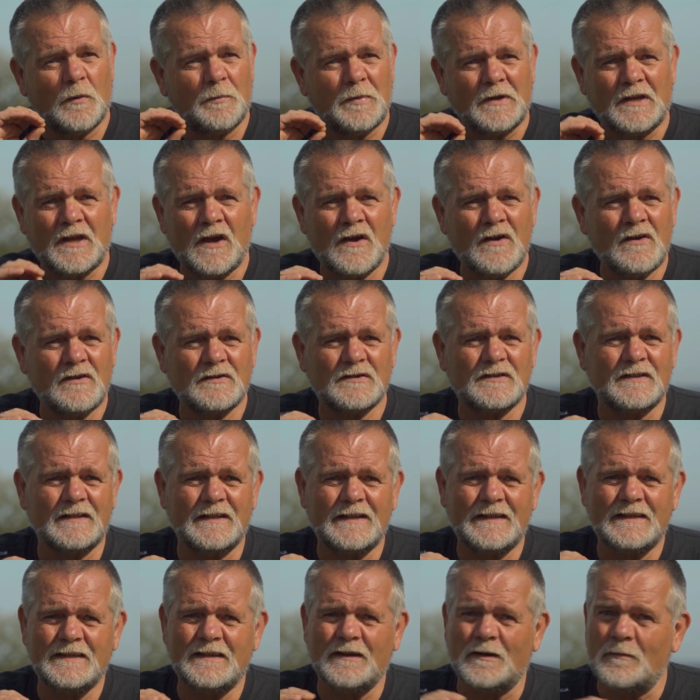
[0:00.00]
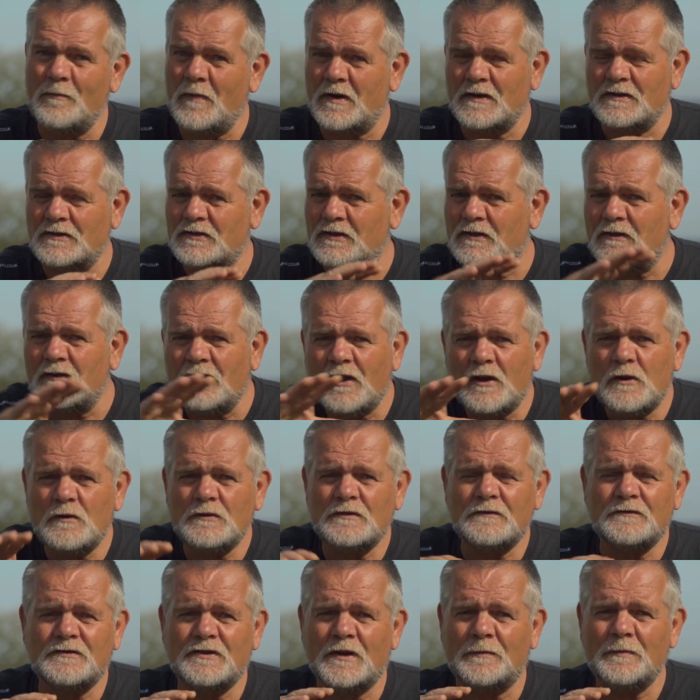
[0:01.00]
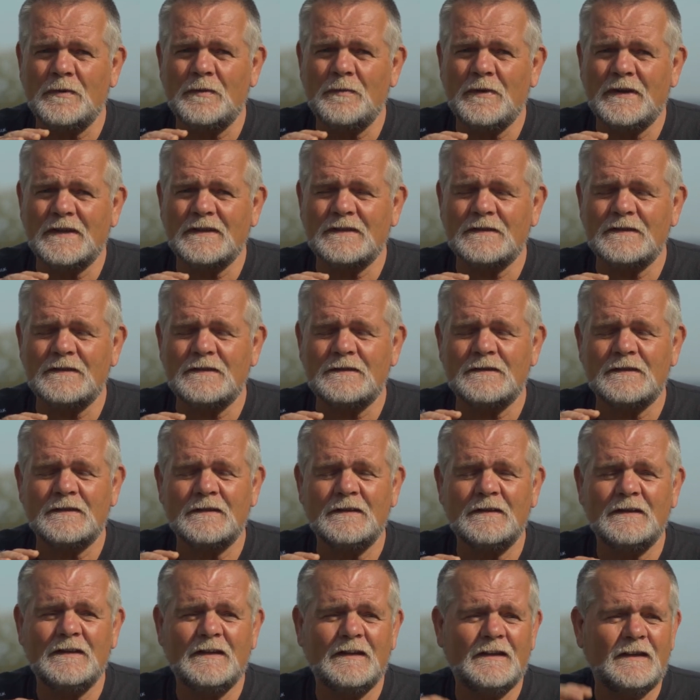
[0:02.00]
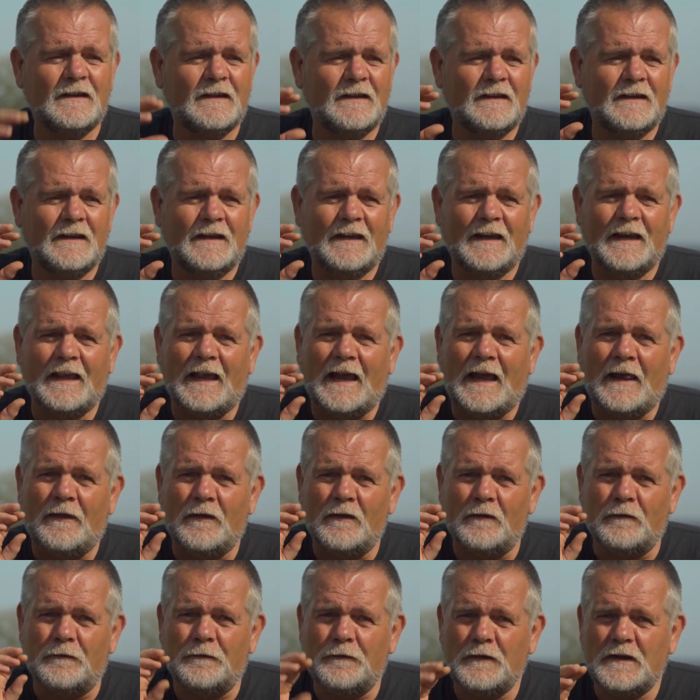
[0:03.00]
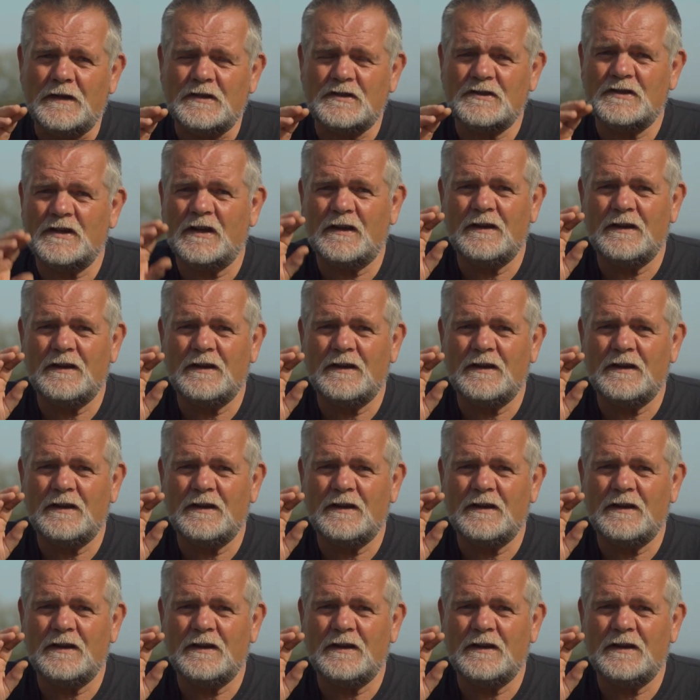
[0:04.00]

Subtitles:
be casting in amongst loads of chummy mixers, and the fish